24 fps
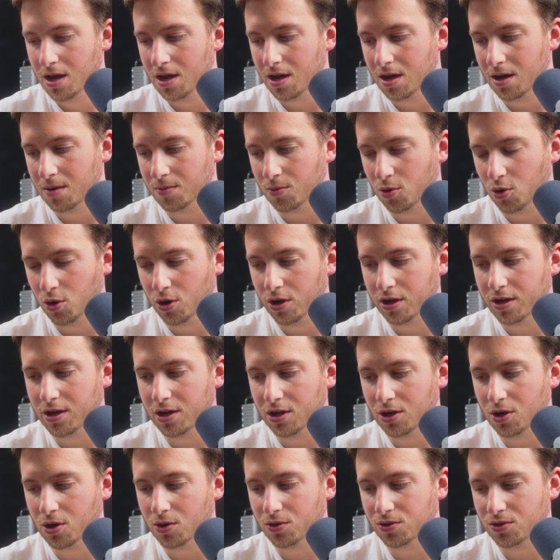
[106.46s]
Or you
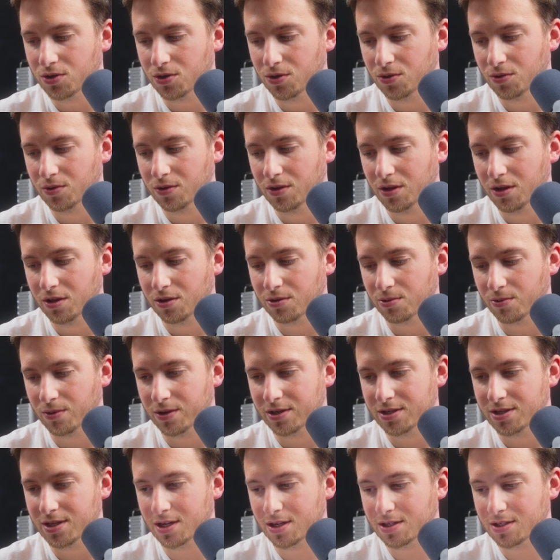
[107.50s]
can go to the
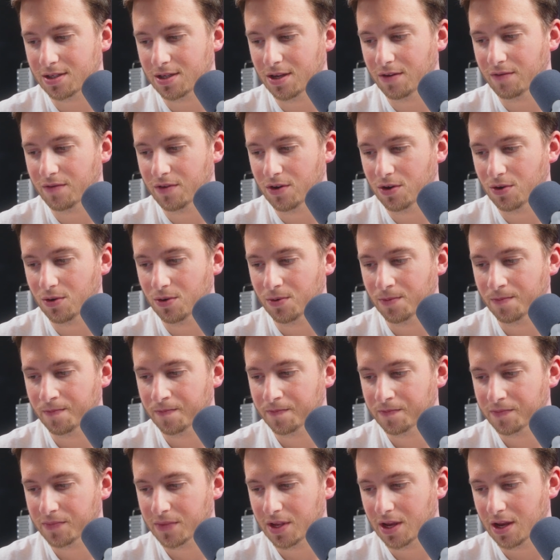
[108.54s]
360 view,
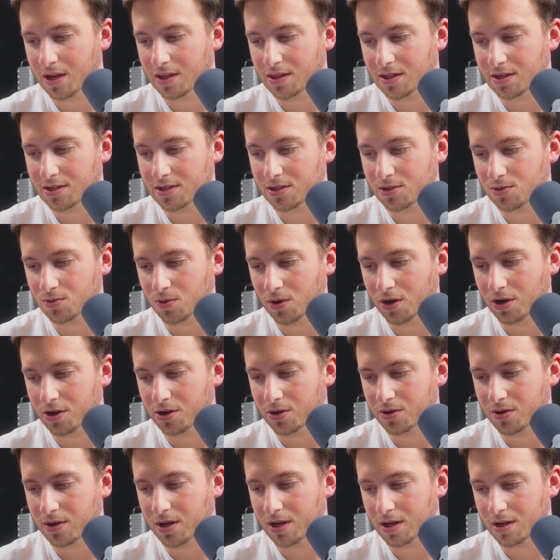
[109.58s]
and this is where
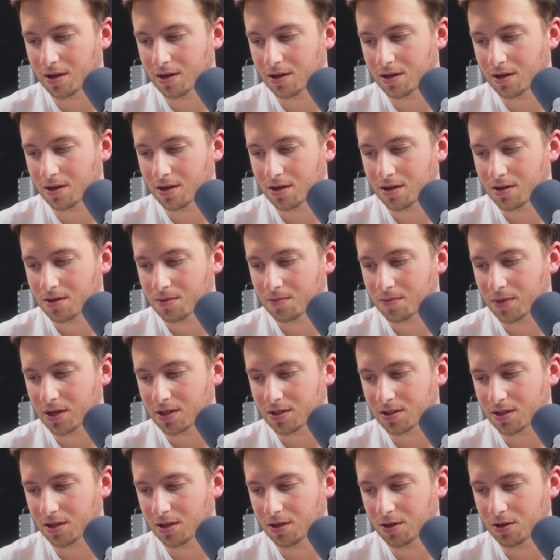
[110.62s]
you can
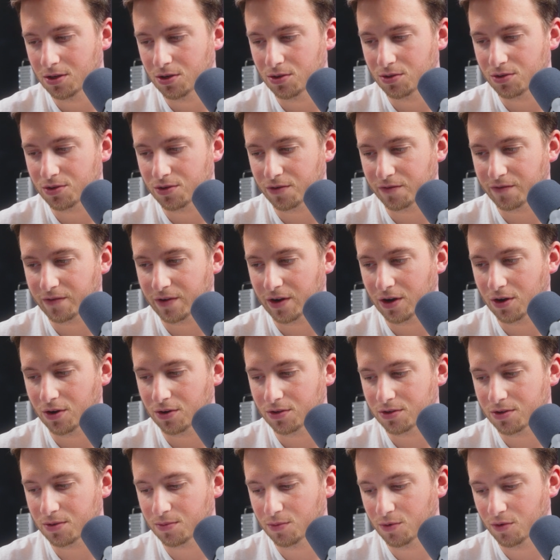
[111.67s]
basically use your
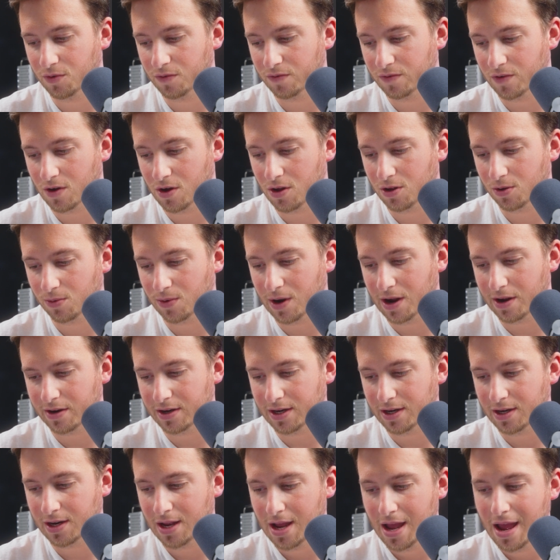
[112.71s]
finger to move all
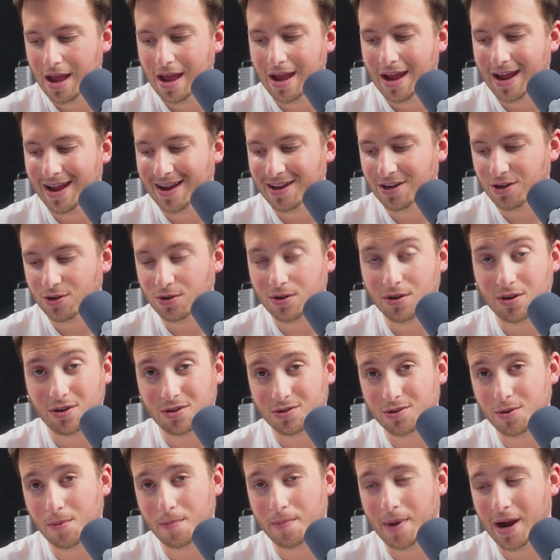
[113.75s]
around it. And you can
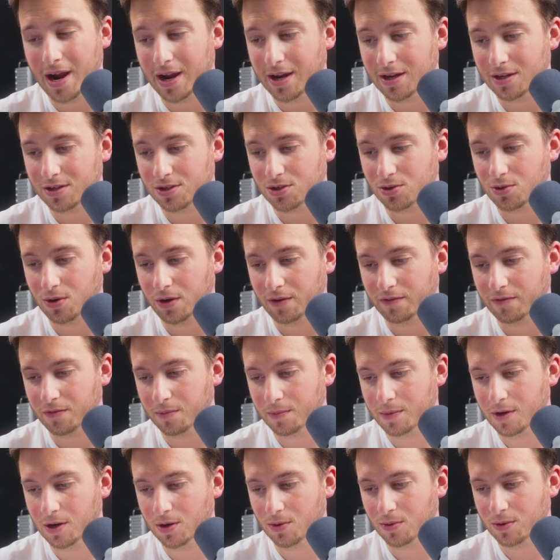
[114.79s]
also buy it straight
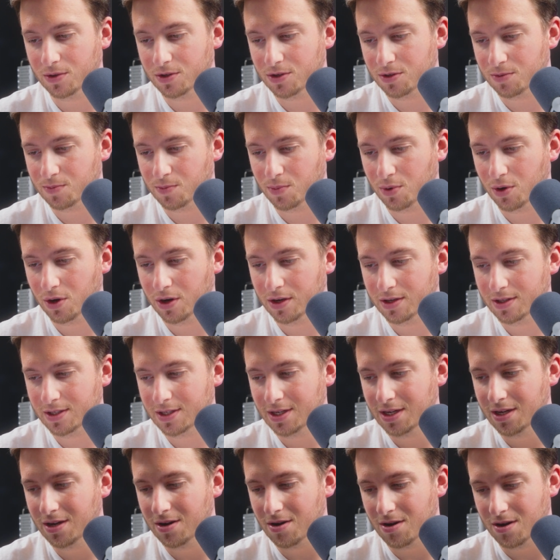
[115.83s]
from here, which is
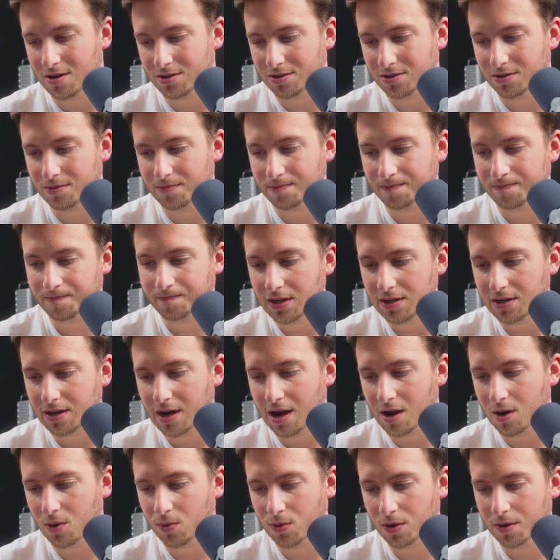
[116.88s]
pretty awesome.
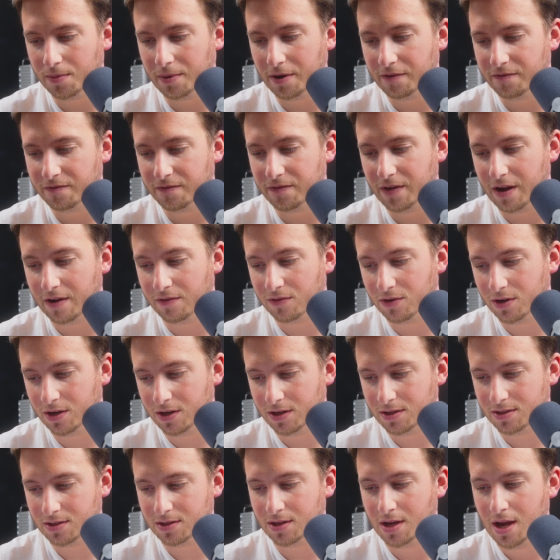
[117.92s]
Now, one of my
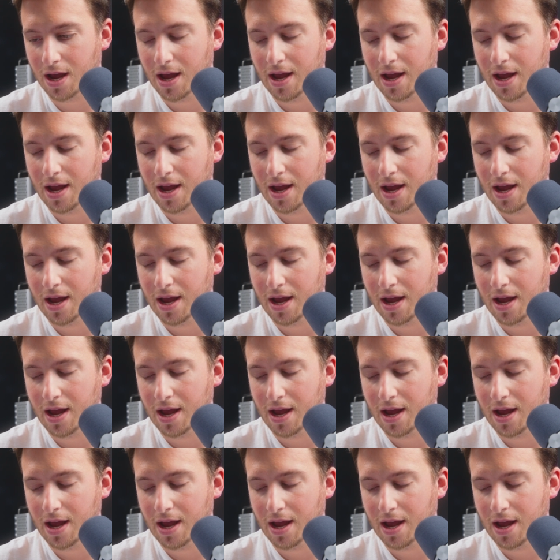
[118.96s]
favorites